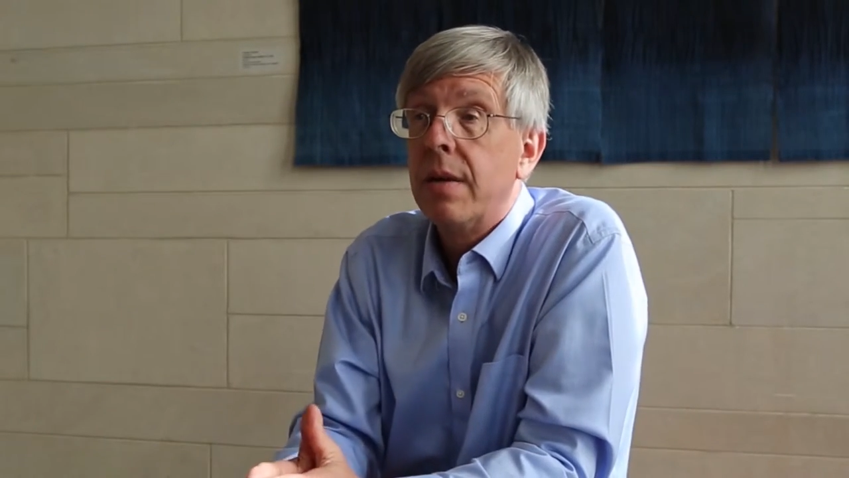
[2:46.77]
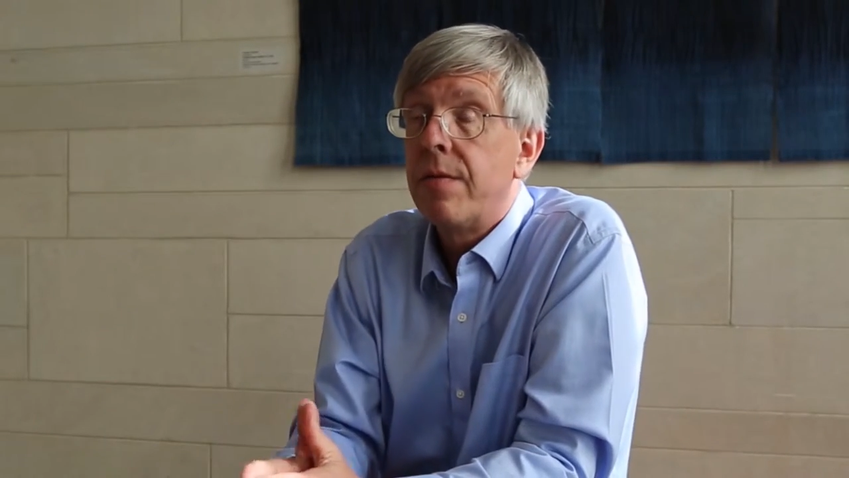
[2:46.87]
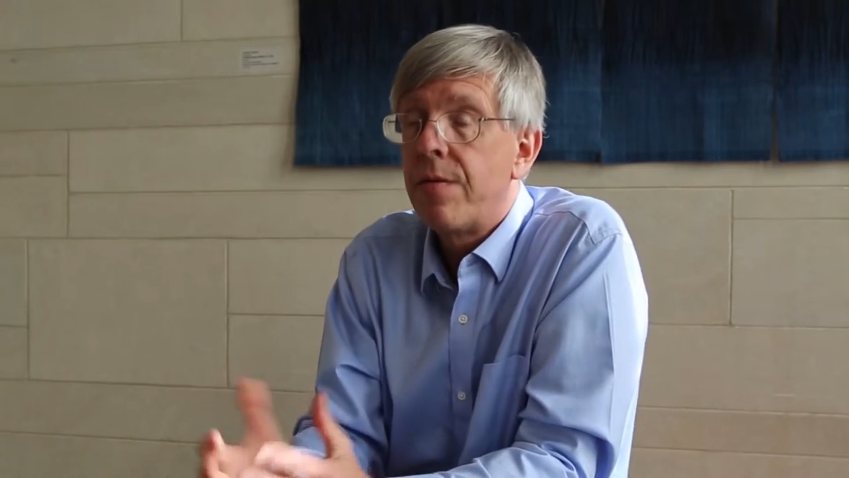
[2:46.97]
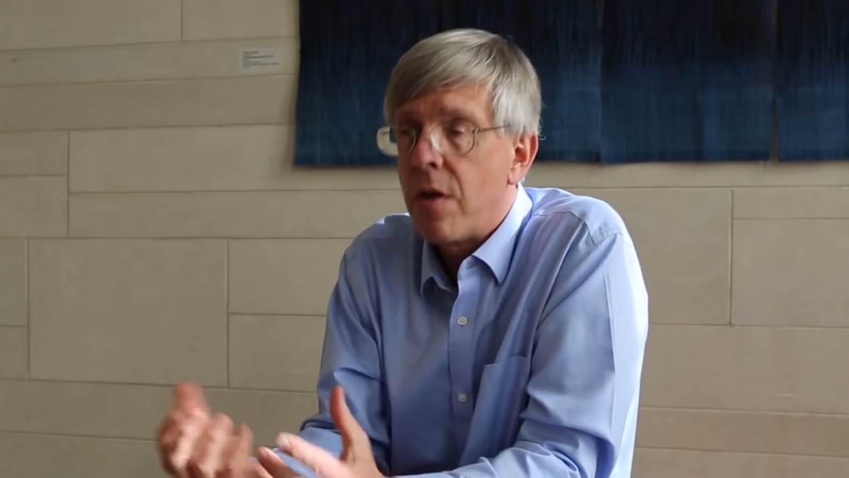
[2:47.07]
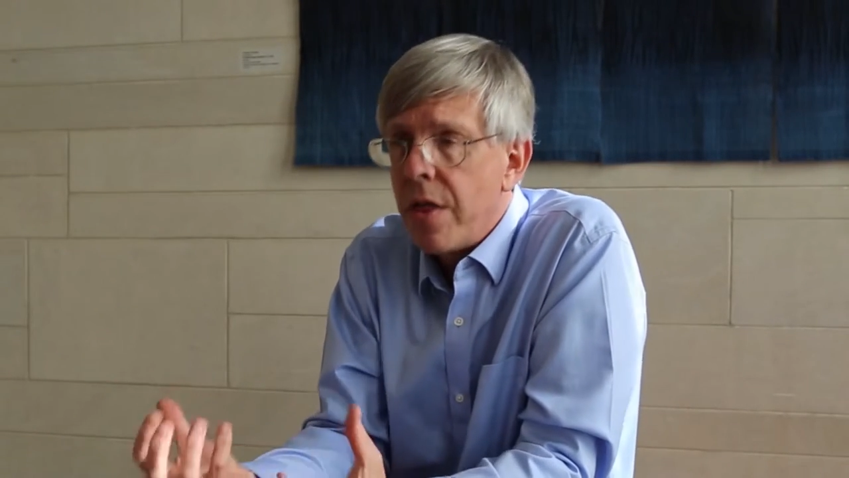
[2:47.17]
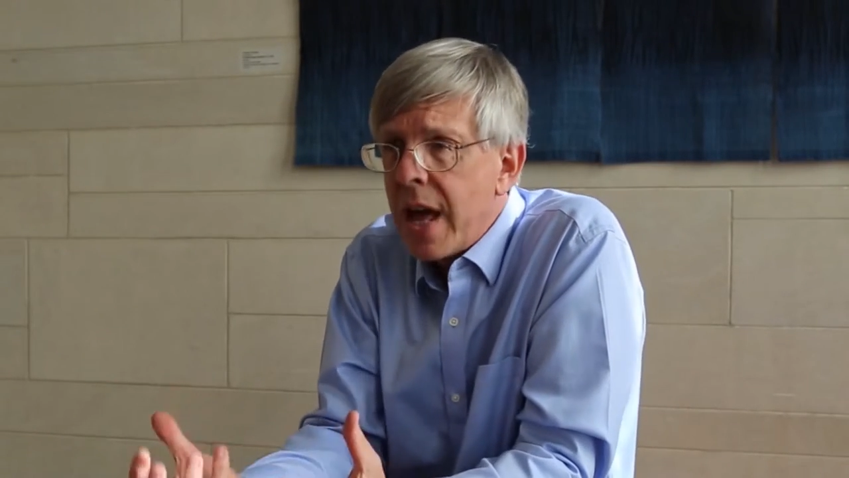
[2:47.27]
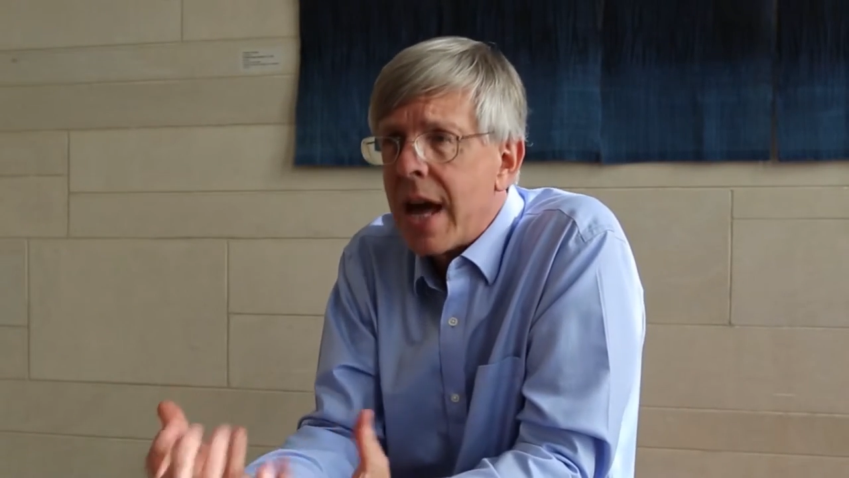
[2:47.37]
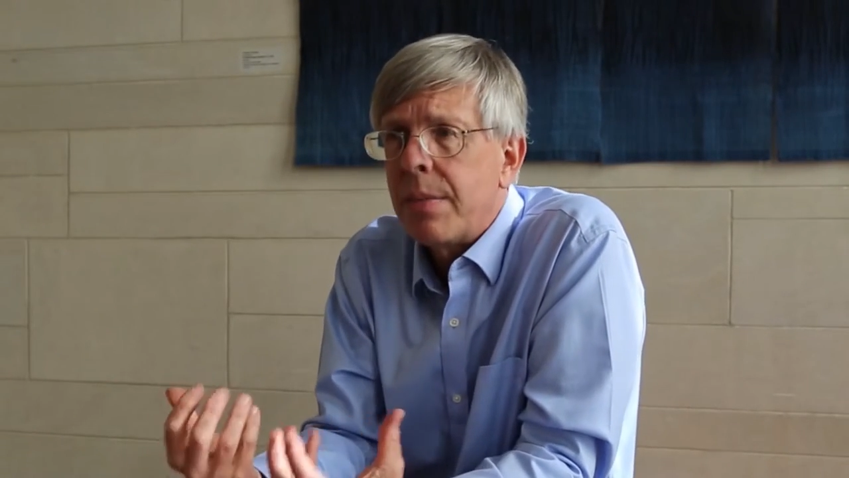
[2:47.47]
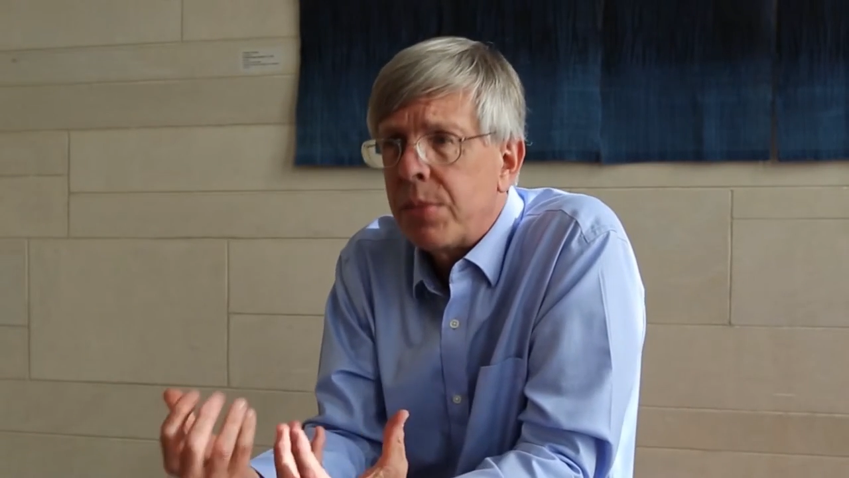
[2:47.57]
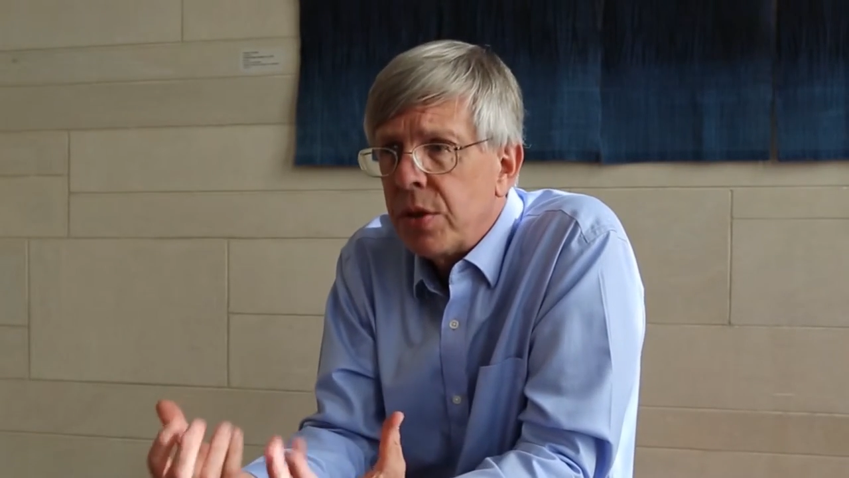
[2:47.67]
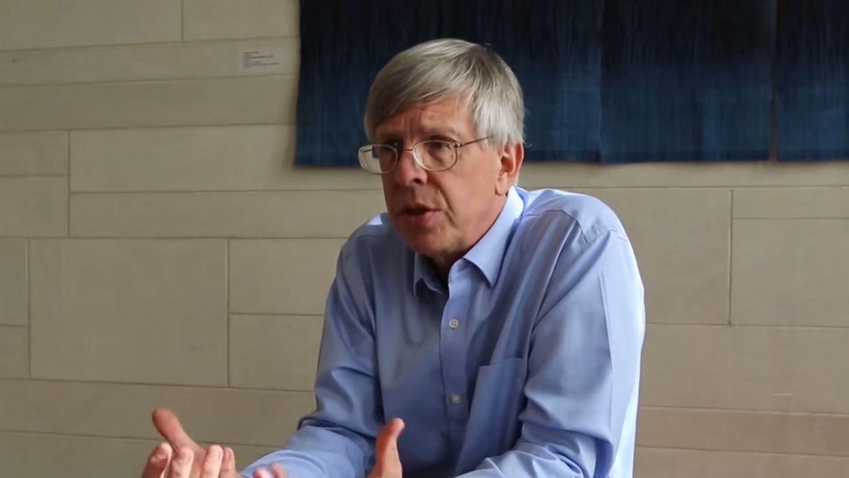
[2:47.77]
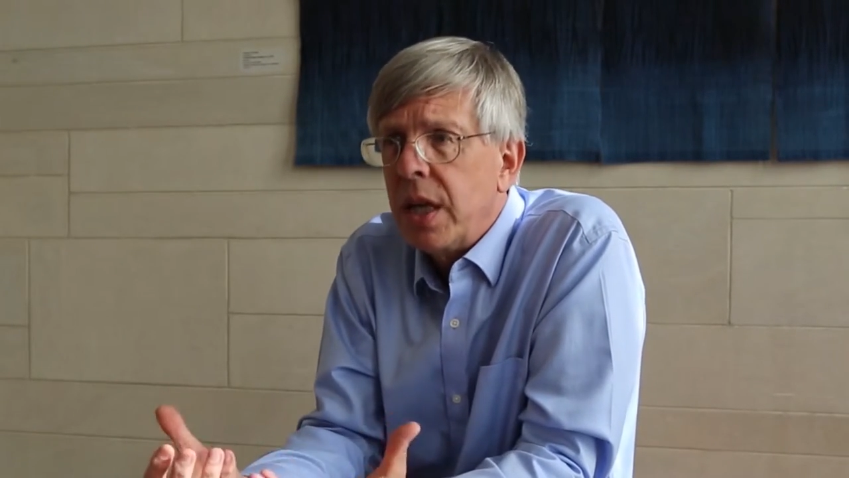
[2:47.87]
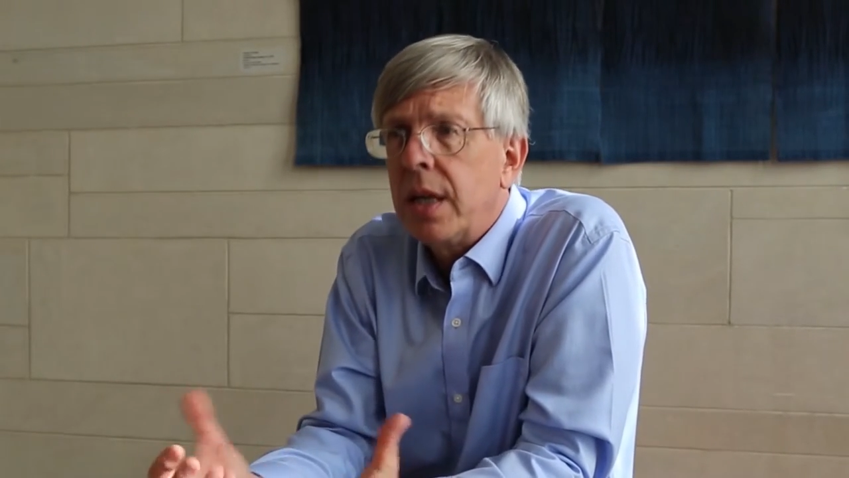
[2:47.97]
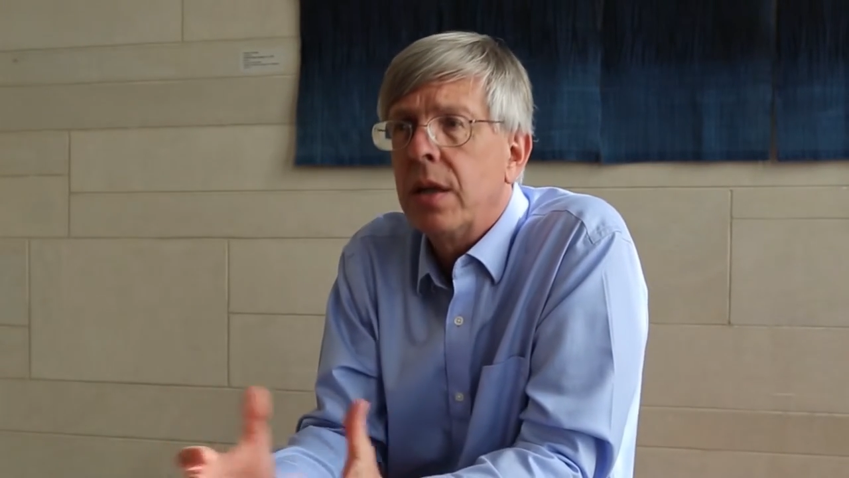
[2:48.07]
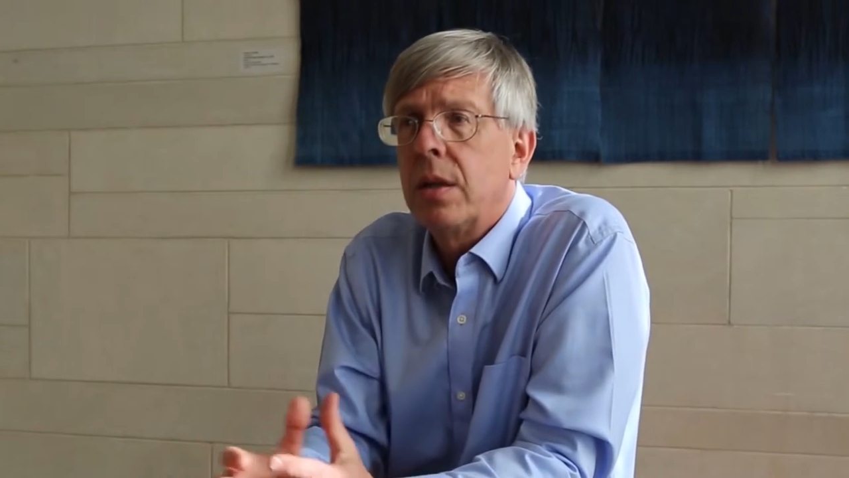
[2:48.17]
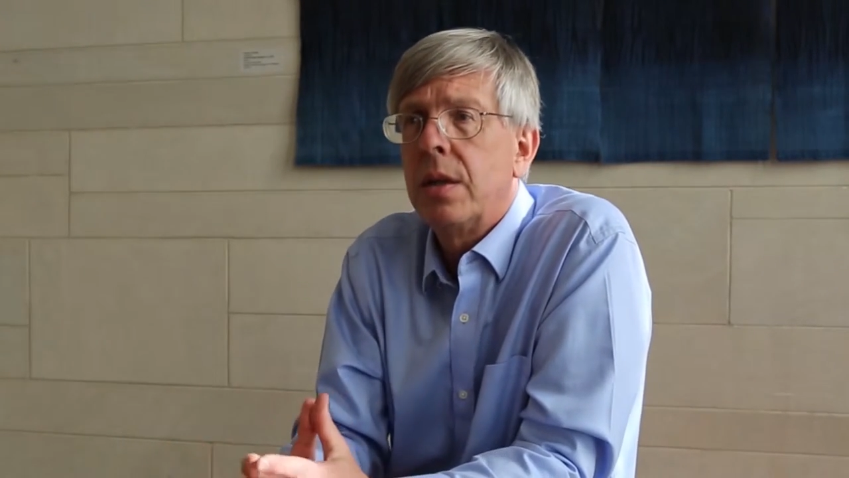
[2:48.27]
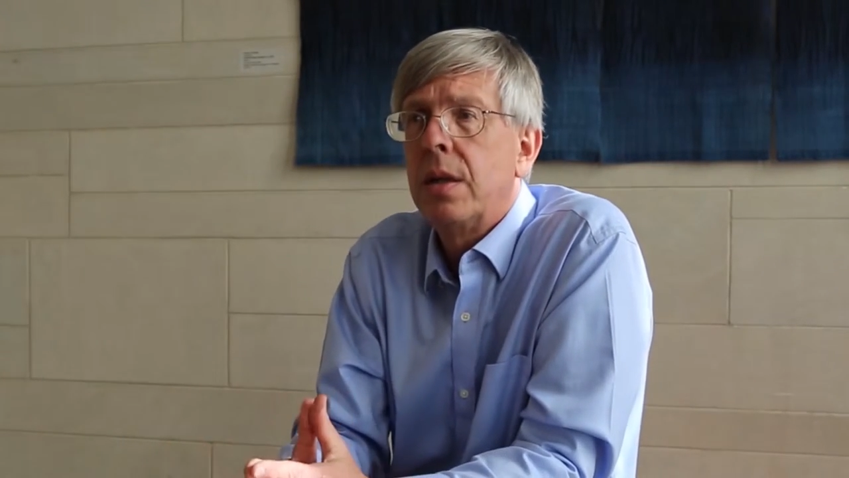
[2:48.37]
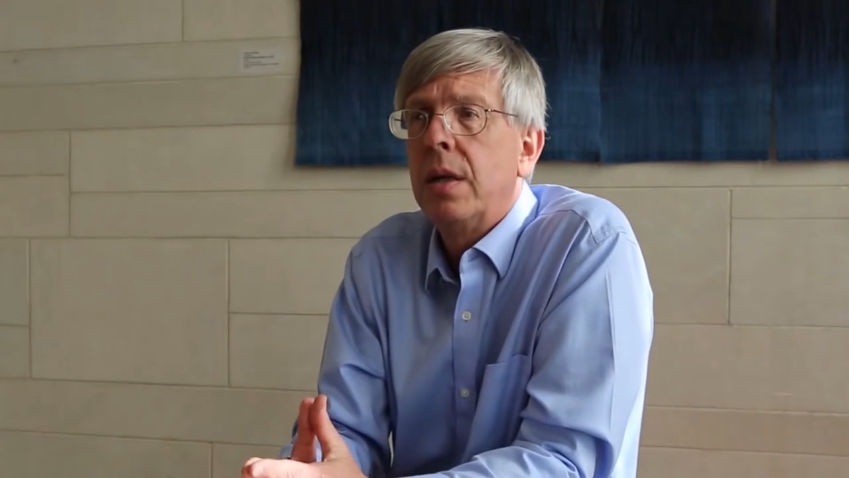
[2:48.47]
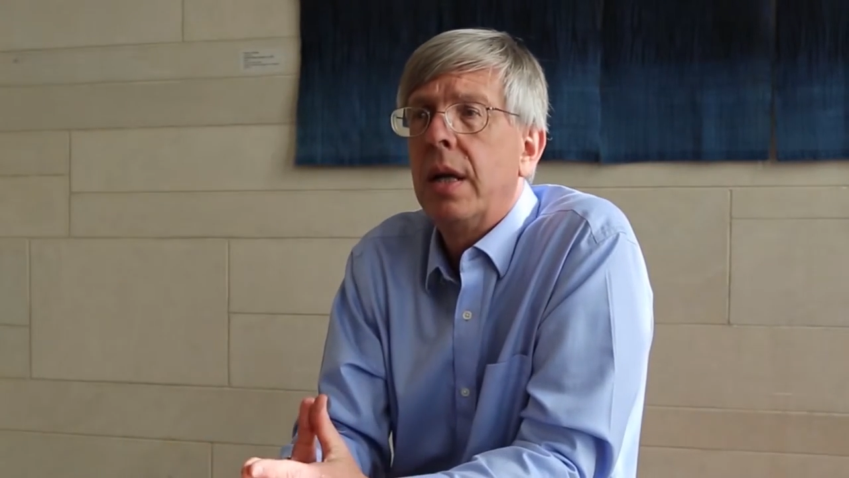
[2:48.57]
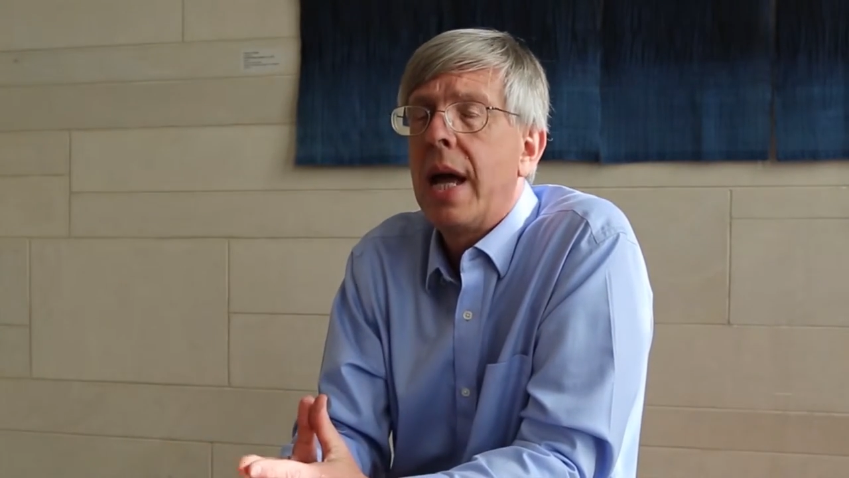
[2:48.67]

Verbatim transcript: For that particular